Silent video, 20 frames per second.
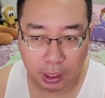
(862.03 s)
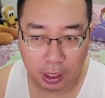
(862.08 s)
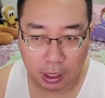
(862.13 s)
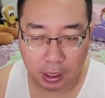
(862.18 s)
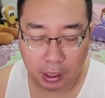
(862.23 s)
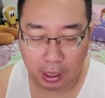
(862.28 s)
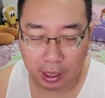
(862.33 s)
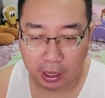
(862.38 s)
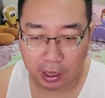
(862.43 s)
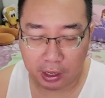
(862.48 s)

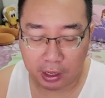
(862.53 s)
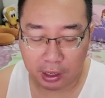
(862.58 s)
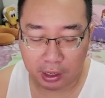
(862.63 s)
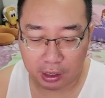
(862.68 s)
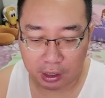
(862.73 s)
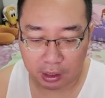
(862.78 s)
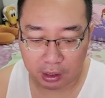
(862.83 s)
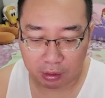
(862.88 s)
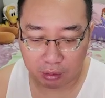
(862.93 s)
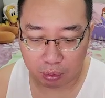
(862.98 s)

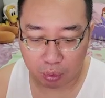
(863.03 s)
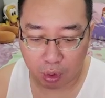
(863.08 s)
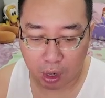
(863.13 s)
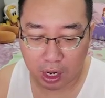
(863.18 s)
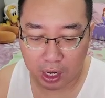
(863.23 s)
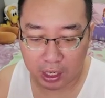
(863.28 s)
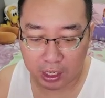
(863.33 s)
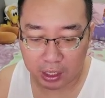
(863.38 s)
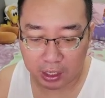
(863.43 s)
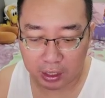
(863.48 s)
And
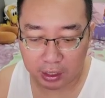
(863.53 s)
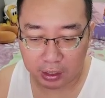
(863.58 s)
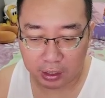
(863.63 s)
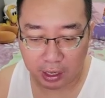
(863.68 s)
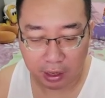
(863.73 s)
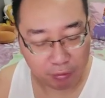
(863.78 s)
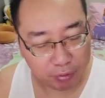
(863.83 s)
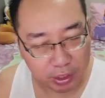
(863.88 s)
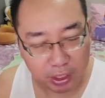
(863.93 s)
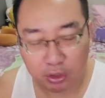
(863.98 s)
why
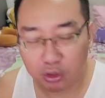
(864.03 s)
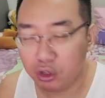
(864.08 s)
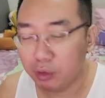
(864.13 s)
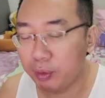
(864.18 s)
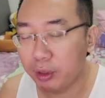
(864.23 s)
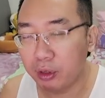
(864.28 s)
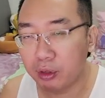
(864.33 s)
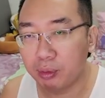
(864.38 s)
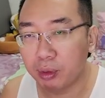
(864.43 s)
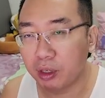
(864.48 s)
NVIDIA
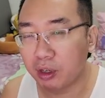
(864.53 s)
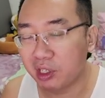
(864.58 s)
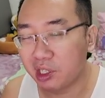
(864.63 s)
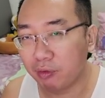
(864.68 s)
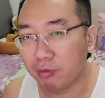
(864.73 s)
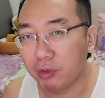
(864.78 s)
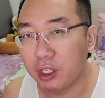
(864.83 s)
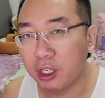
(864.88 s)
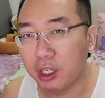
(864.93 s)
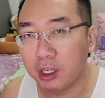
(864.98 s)
GPUs? Because
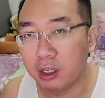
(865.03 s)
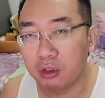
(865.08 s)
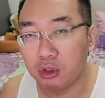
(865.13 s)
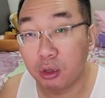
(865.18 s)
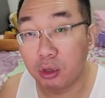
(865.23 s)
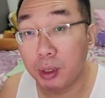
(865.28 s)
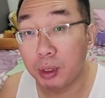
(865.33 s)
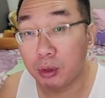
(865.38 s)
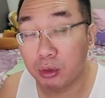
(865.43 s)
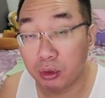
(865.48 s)
NVIDIA
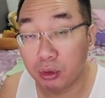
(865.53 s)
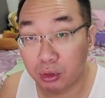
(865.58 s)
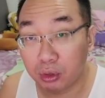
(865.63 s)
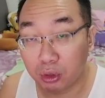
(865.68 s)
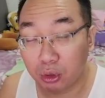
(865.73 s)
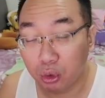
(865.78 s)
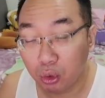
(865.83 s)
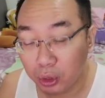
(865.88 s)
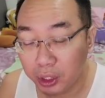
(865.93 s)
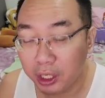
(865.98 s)
GPUs use
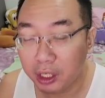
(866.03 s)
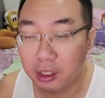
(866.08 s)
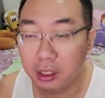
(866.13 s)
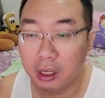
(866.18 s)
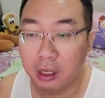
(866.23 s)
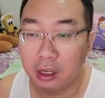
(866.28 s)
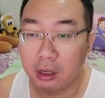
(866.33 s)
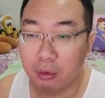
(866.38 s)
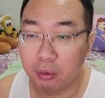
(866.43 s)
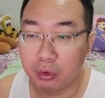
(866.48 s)
CUDA,
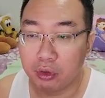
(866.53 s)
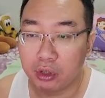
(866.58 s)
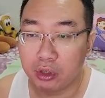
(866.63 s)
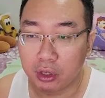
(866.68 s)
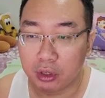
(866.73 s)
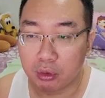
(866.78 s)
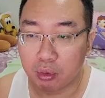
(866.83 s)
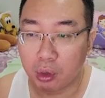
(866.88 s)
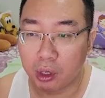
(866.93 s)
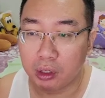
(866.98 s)
which
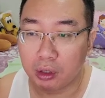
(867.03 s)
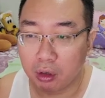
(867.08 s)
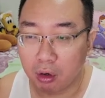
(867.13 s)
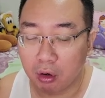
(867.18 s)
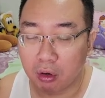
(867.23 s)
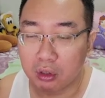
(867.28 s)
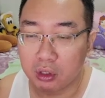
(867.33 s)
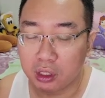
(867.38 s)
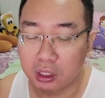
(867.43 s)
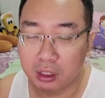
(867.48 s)
is what
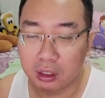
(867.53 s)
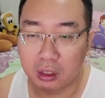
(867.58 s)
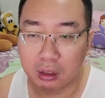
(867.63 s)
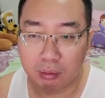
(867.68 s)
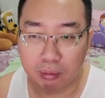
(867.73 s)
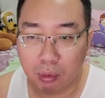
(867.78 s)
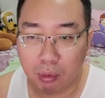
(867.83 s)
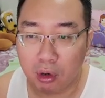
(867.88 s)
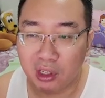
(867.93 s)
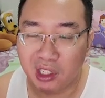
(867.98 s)
all the
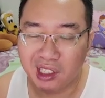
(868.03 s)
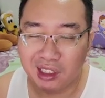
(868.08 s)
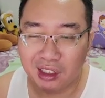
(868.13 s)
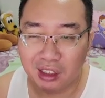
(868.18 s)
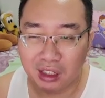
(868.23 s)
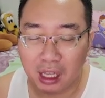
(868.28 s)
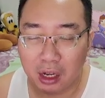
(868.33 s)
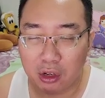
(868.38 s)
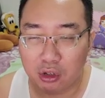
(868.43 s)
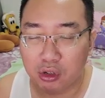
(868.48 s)
modern
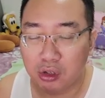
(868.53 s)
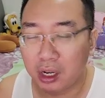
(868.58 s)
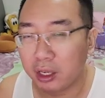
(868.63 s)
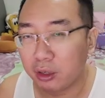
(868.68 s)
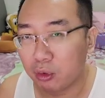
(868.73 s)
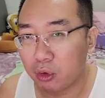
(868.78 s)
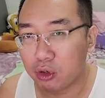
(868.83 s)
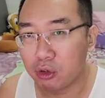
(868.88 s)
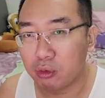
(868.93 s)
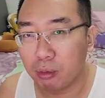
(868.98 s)
large
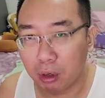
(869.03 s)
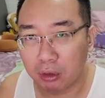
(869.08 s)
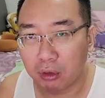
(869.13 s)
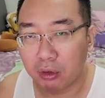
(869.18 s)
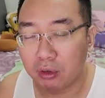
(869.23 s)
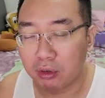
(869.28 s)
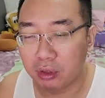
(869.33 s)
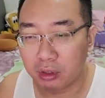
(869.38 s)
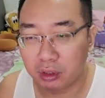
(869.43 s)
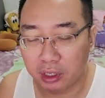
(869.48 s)
language
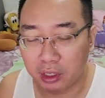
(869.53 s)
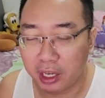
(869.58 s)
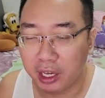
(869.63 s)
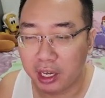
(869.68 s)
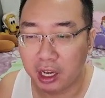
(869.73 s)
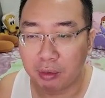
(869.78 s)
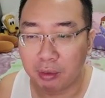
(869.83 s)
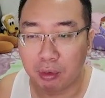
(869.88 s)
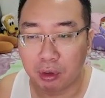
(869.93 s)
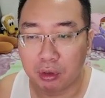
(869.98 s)
models, the
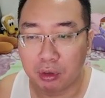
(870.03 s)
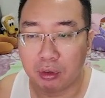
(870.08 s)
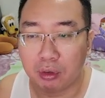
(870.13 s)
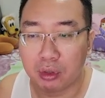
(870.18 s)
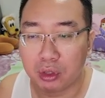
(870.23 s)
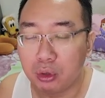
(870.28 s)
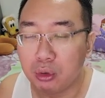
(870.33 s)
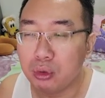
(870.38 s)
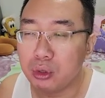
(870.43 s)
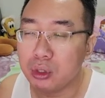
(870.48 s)
AI
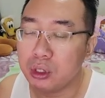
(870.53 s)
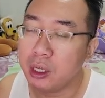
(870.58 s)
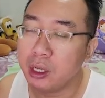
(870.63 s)
models, use.